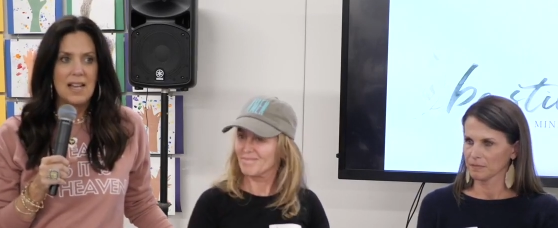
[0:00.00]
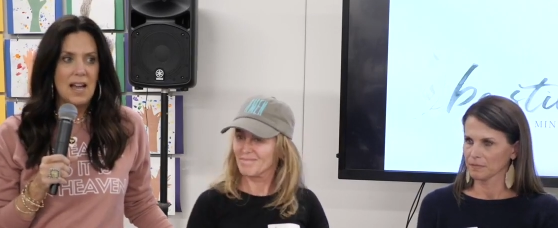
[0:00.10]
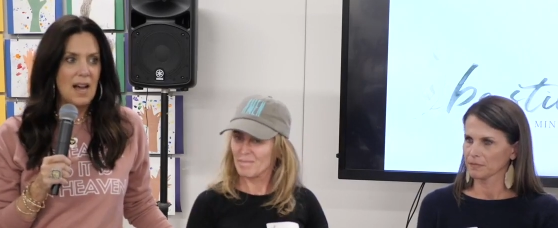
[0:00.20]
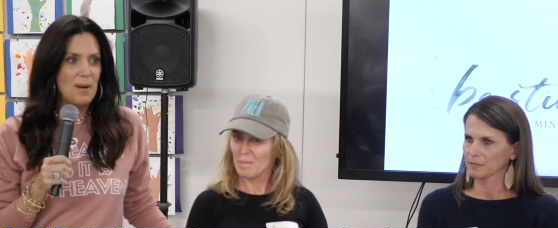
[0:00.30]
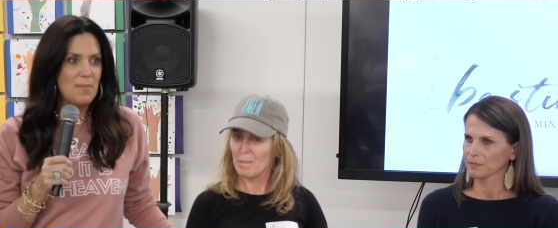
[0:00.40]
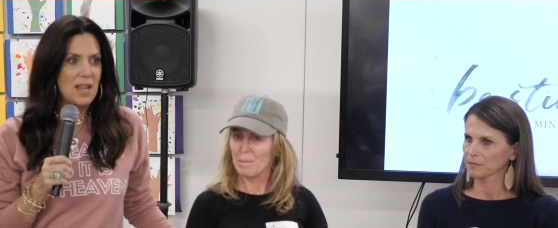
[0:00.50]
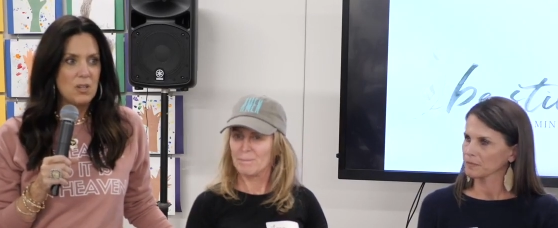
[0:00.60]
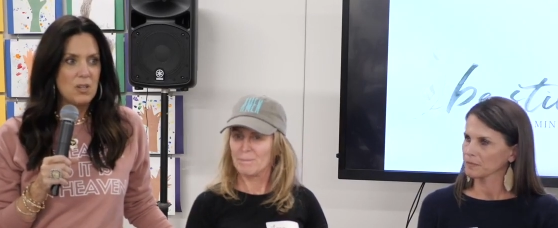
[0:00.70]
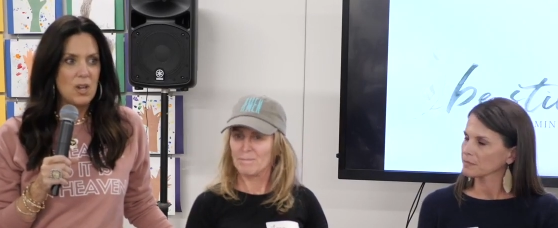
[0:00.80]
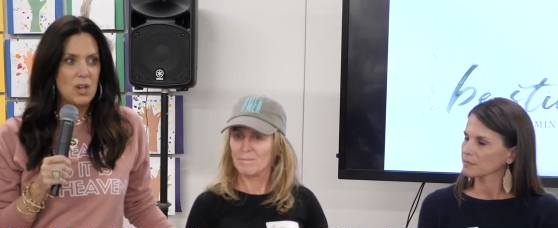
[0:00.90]
Speaker 1: um,
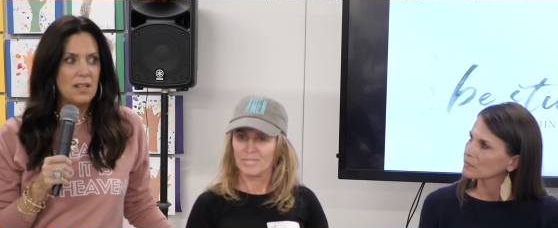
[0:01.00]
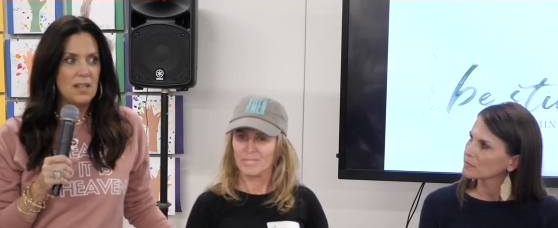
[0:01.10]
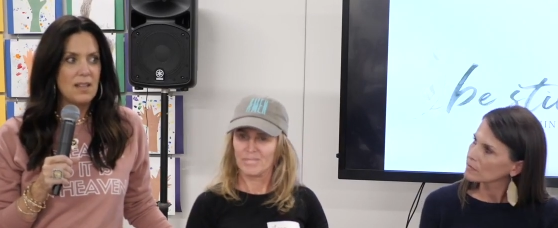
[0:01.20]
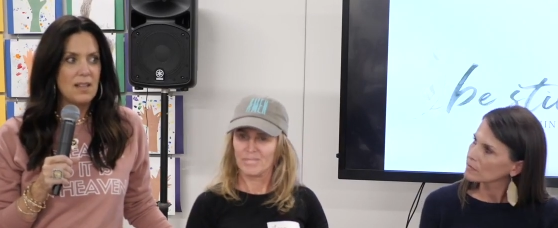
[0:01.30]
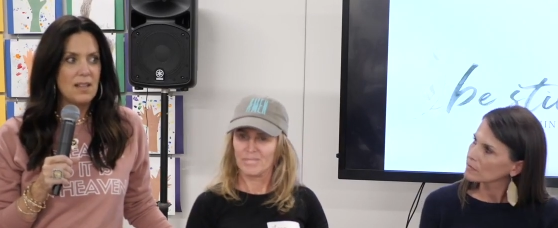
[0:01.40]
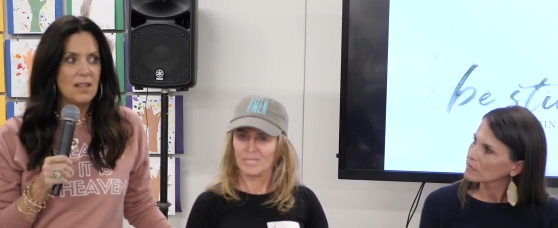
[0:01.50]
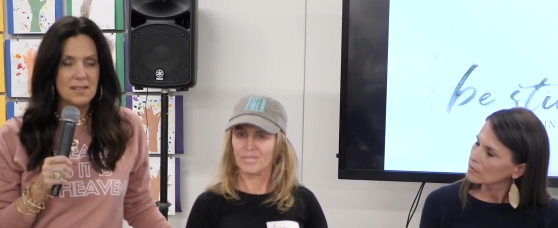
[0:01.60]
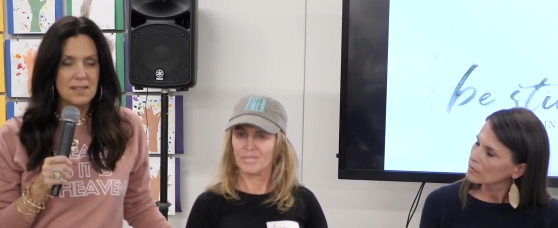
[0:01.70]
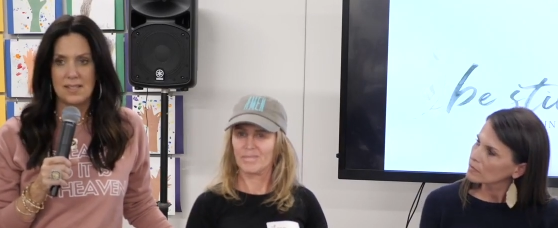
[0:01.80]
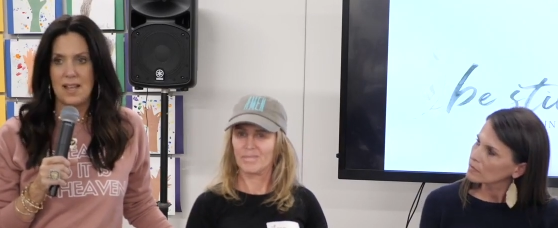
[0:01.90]
and, and
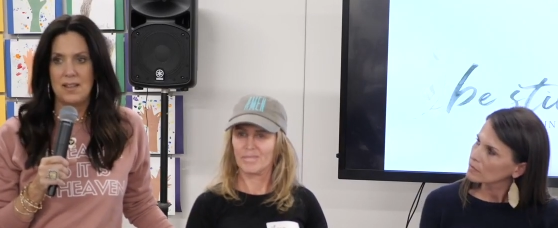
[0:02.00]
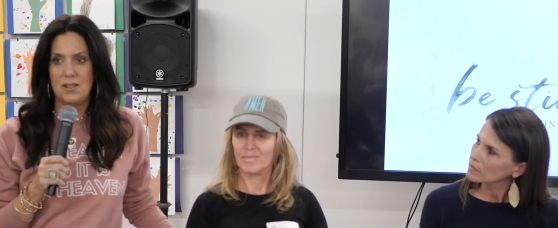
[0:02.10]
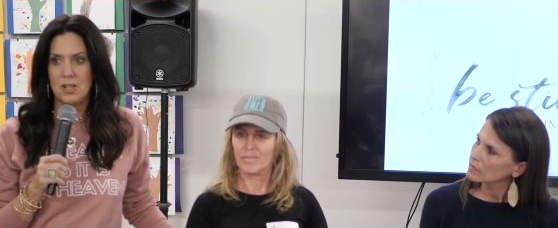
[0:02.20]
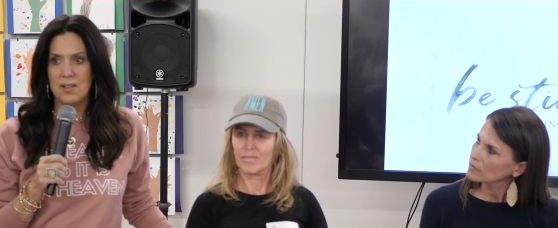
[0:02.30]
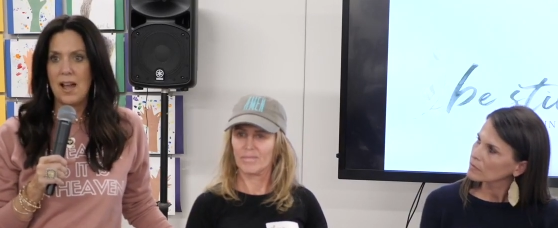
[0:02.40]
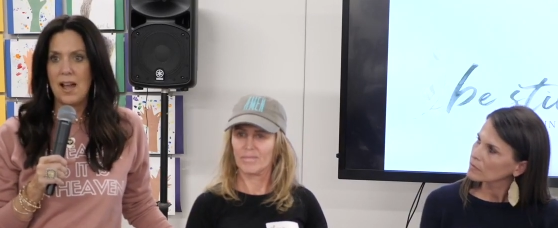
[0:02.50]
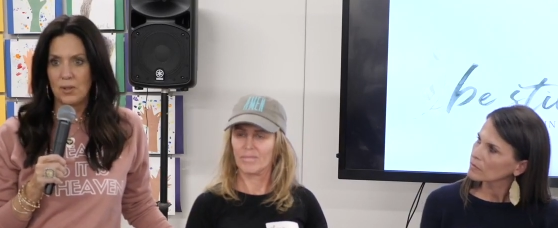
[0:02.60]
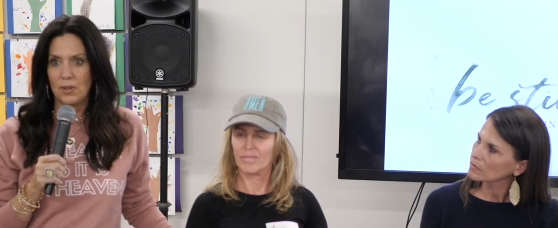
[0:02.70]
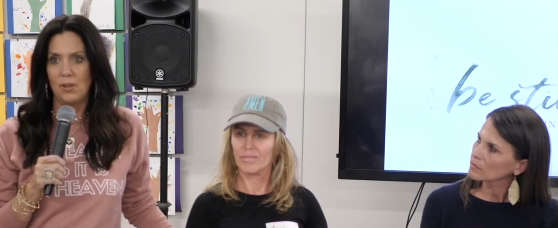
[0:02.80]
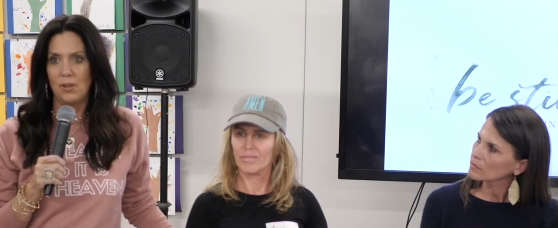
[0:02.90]
since then, now the
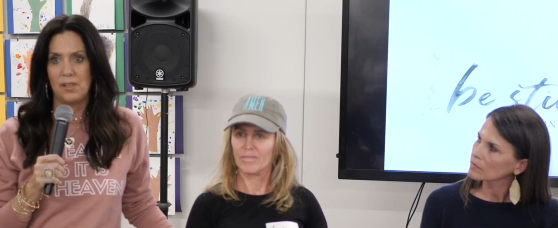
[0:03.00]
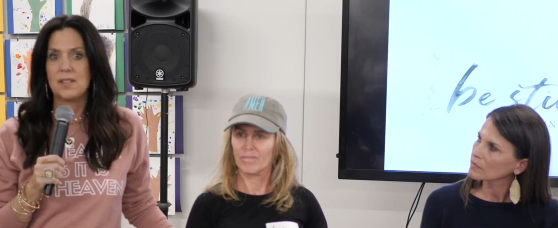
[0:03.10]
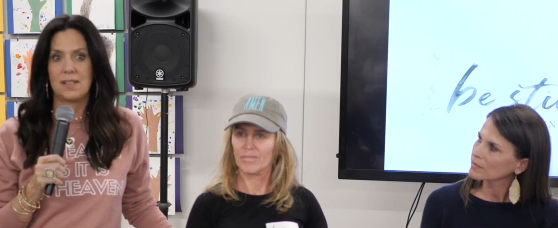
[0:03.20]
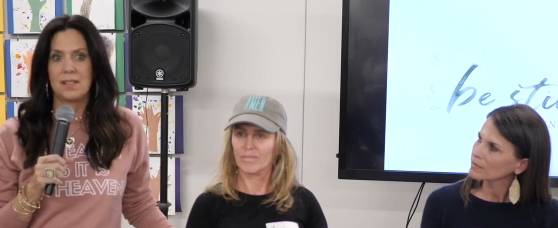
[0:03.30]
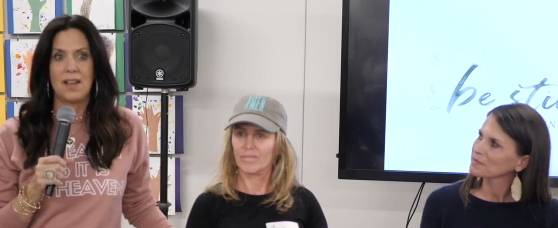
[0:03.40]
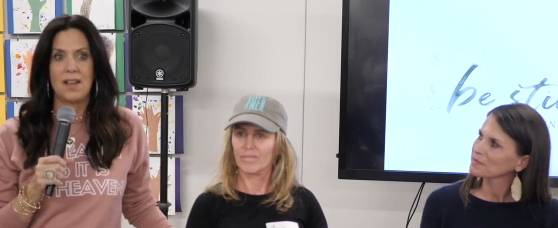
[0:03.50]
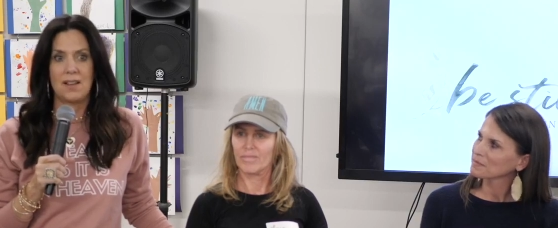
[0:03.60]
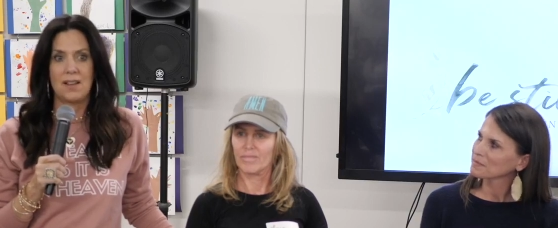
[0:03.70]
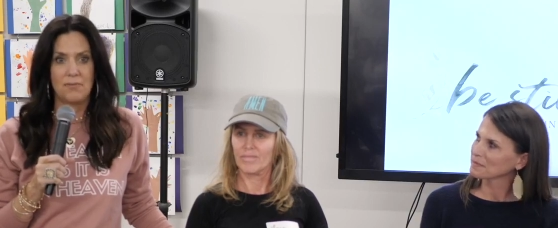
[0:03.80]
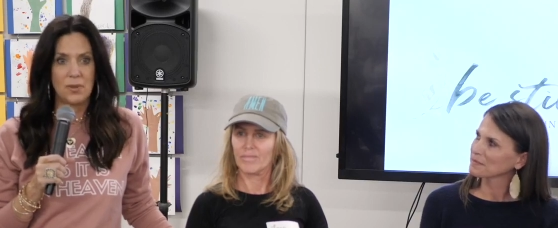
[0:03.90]
girl is
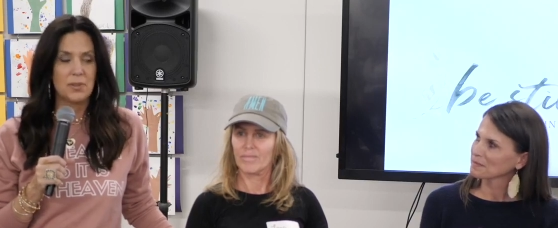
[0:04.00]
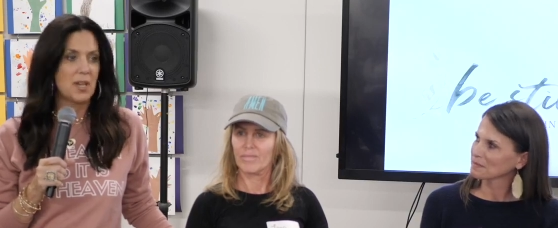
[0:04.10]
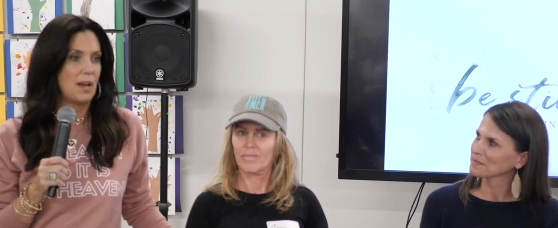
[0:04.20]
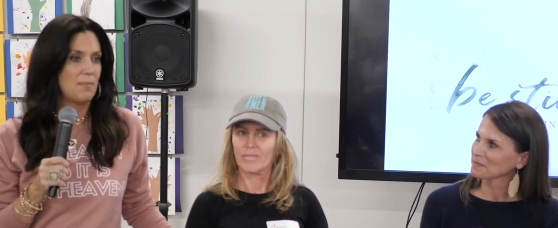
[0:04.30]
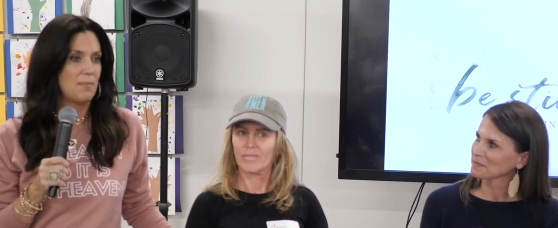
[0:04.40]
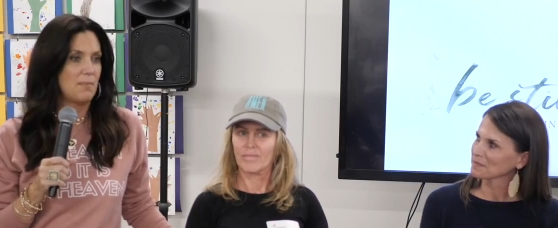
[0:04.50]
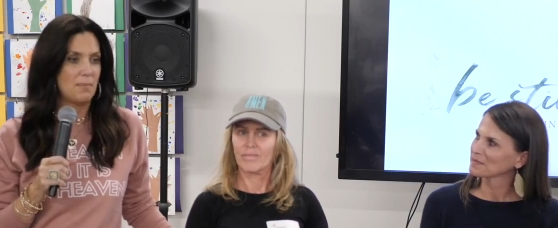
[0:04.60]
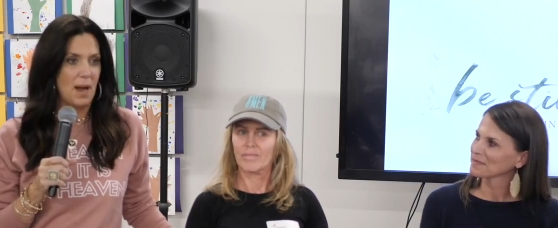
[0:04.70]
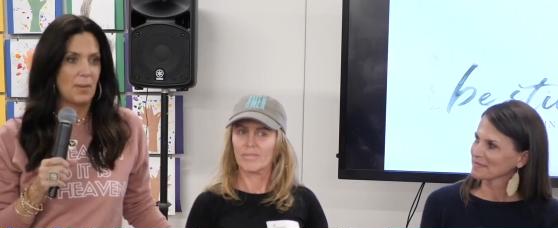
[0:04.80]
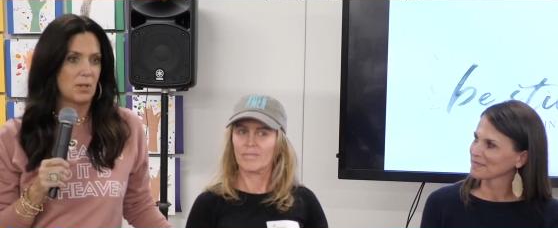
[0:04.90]
like full time
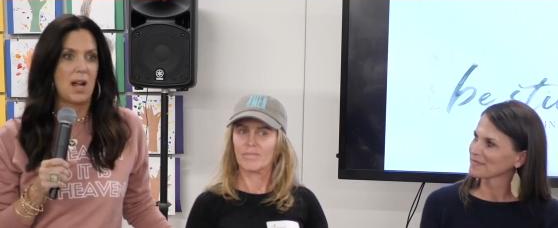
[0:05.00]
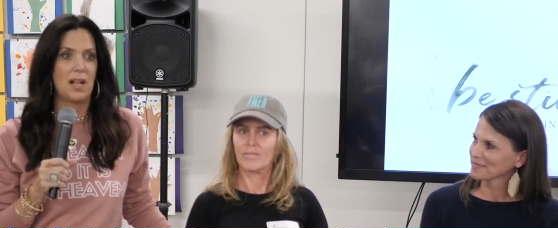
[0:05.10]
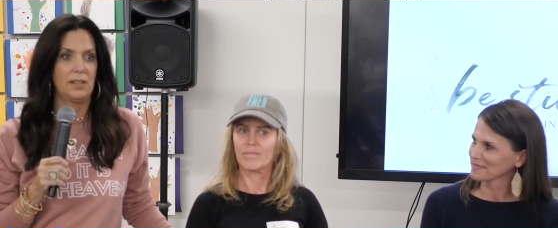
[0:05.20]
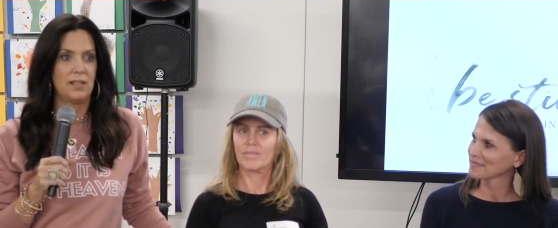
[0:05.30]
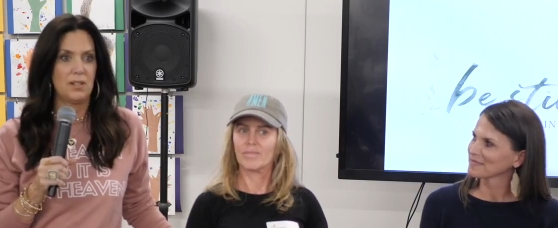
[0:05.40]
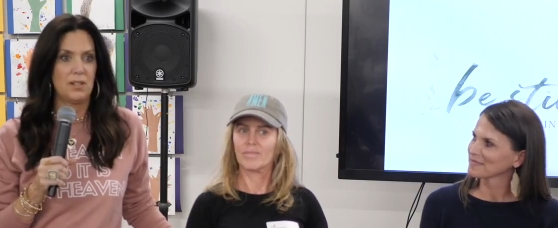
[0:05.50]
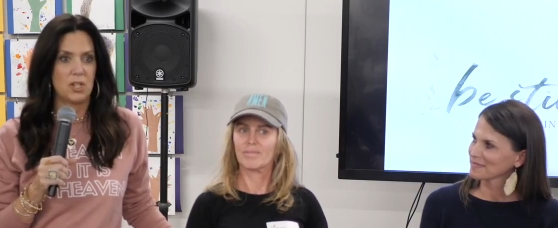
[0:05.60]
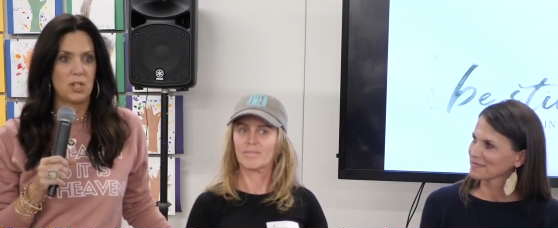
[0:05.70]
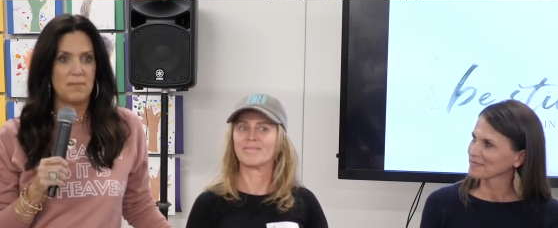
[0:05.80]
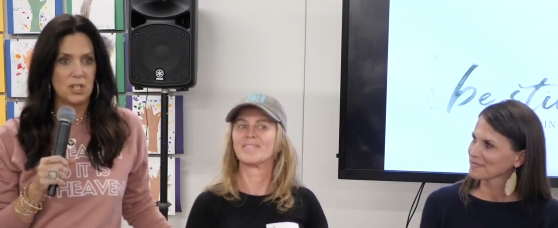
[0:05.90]
Bible college.
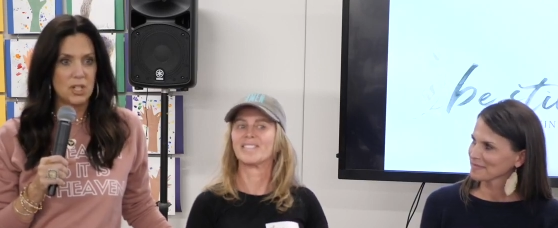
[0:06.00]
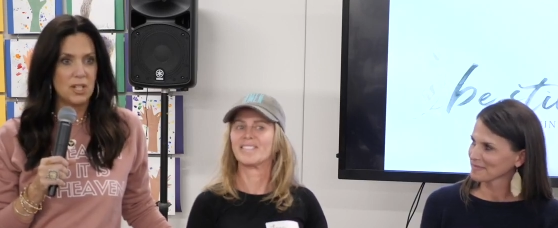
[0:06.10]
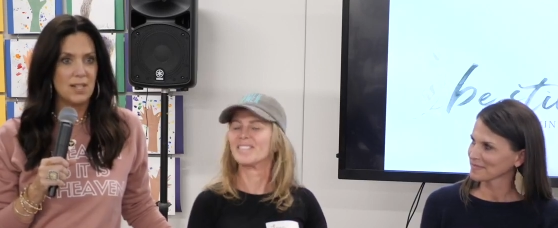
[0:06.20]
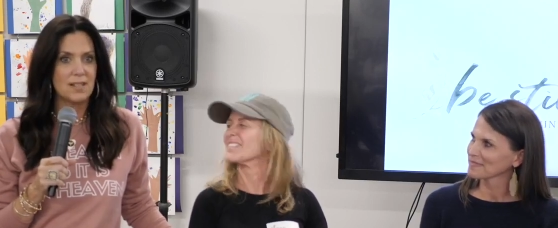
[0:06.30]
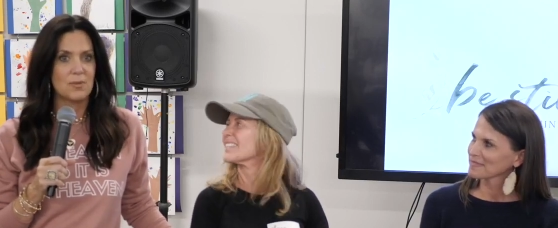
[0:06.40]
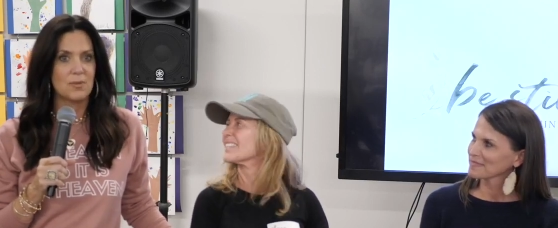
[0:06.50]
I mean, she is